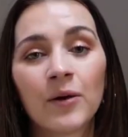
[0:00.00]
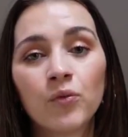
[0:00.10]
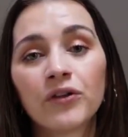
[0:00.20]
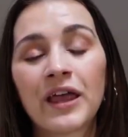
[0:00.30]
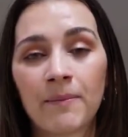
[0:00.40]
And
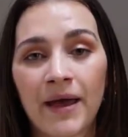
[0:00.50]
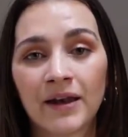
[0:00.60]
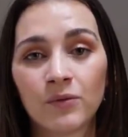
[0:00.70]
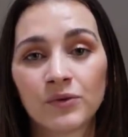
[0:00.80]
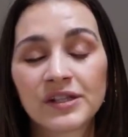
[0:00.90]
what that
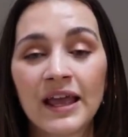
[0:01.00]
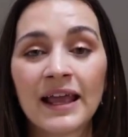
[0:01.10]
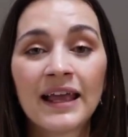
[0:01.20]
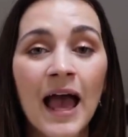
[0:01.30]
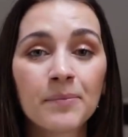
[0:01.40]
meant was that
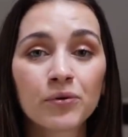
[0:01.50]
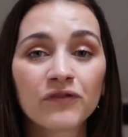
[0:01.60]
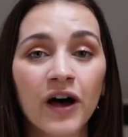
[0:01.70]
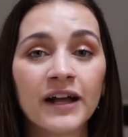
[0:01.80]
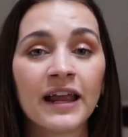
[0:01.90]
it kept
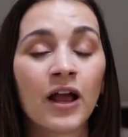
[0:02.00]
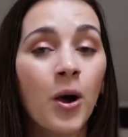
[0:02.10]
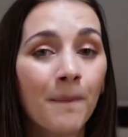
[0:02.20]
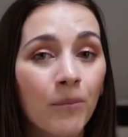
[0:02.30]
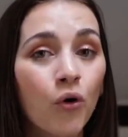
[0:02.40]
providing
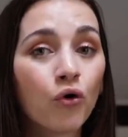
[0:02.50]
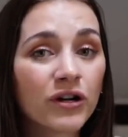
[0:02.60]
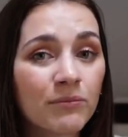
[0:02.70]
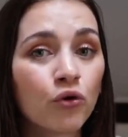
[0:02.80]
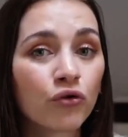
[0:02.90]
more
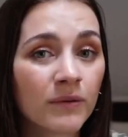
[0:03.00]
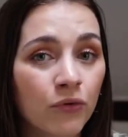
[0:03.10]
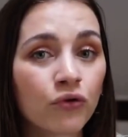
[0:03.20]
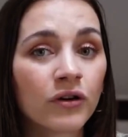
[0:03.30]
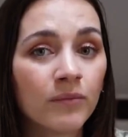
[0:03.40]
and more and
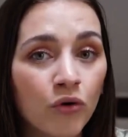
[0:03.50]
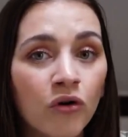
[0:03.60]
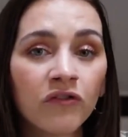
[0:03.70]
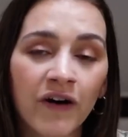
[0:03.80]
more and more